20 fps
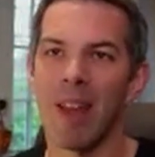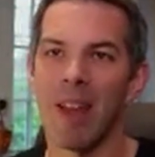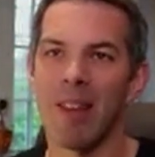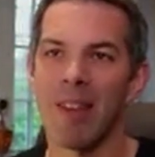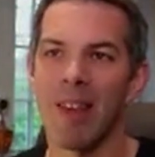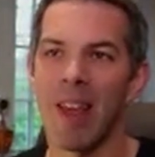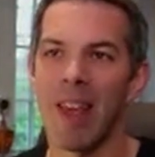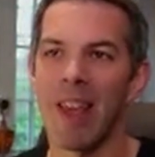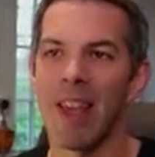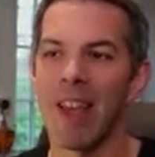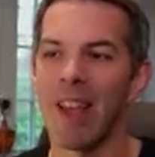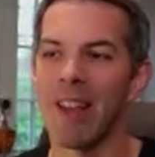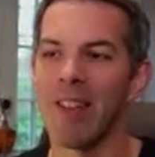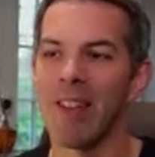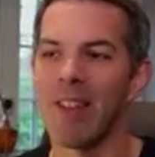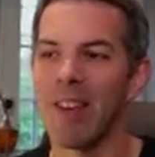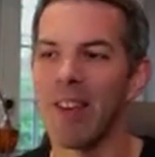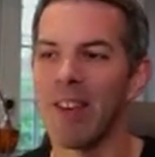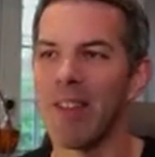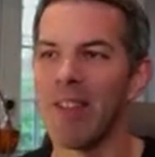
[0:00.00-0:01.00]
taking it
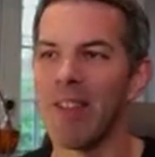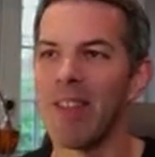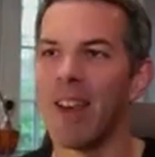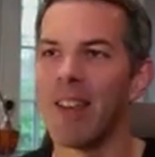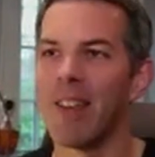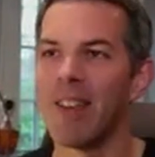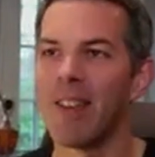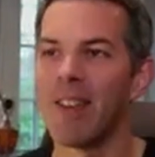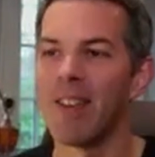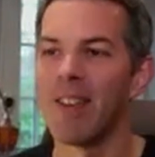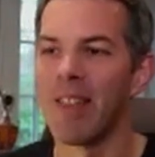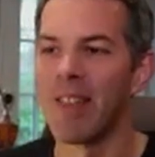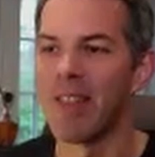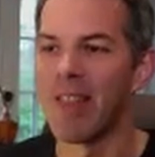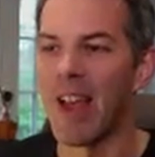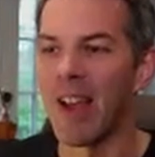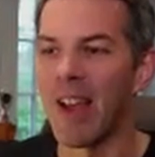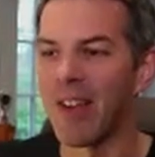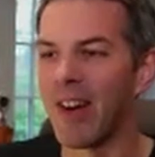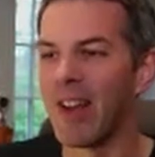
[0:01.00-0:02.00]
to
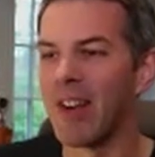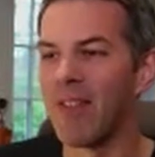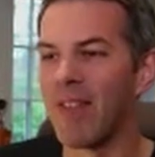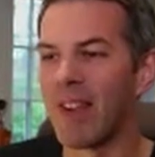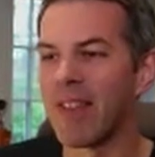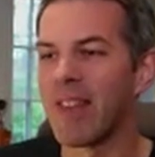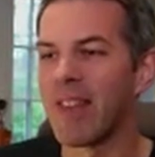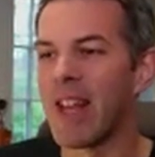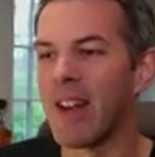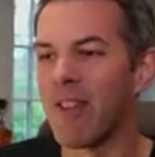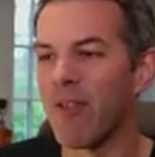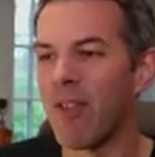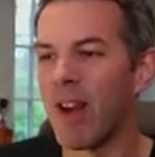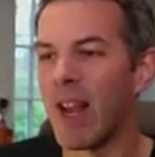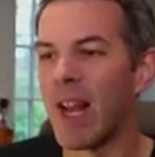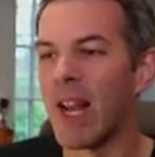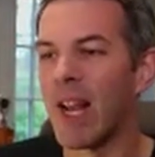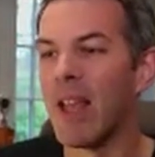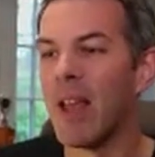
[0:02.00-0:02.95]
that kind of extent, really.